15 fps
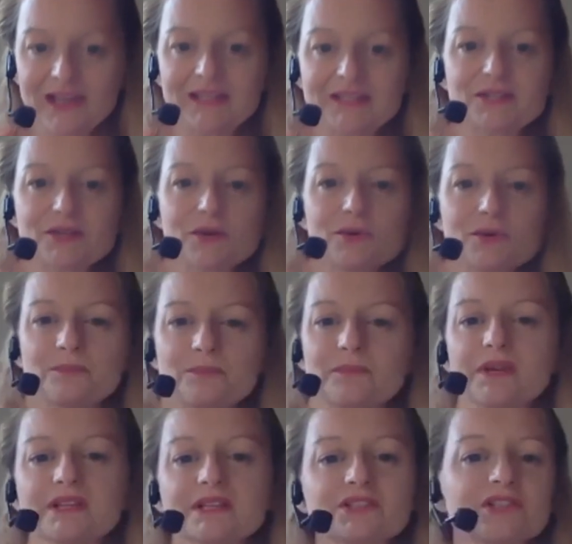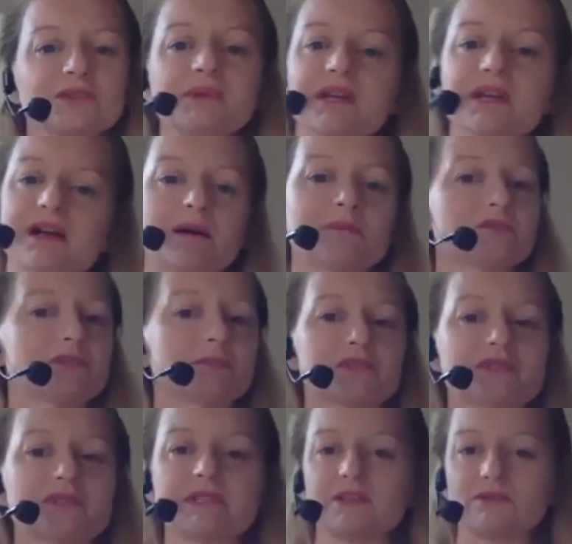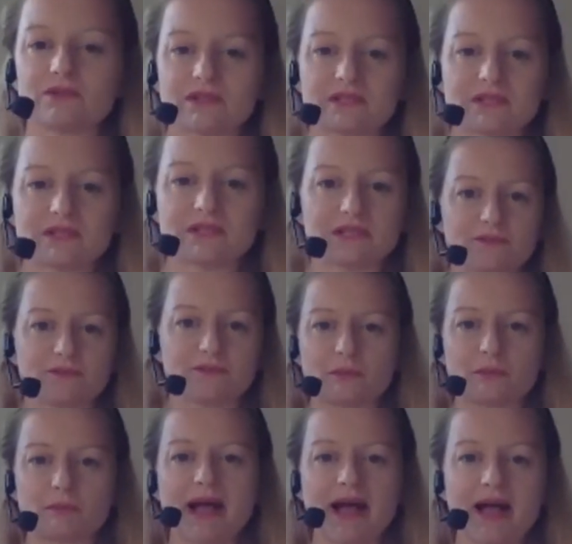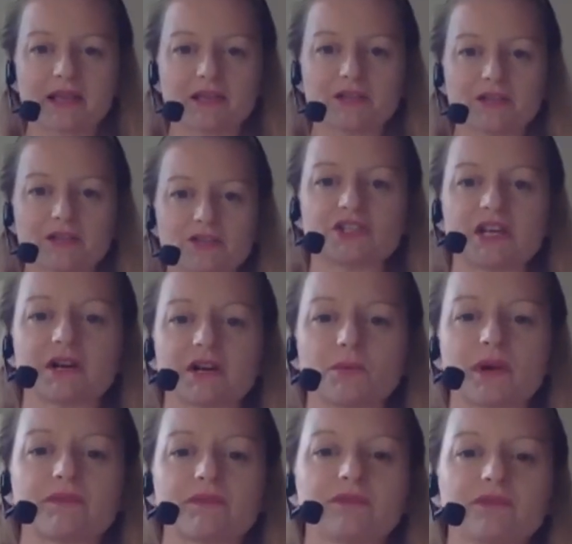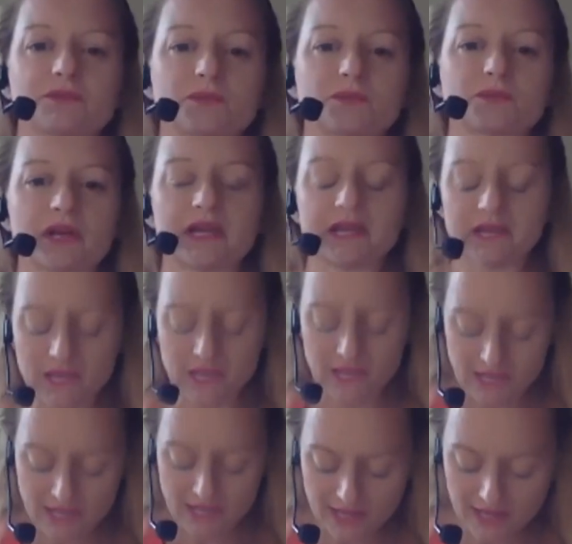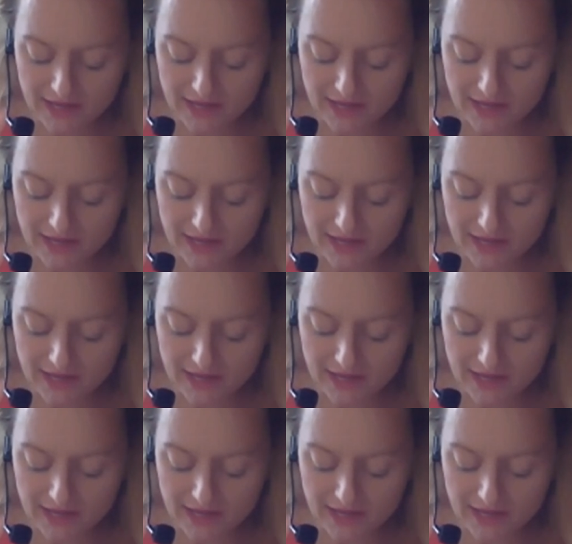All right, so it should be a comfortable seat. You can sit further back in your chair, whatever is working.